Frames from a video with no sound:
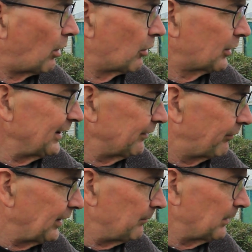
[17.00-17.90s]
or cling
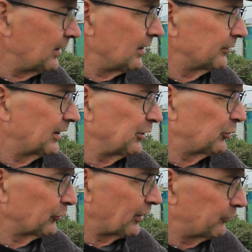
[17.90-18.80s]
film, then you
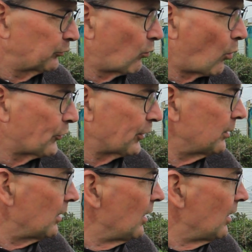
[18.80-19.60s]
don't have to water.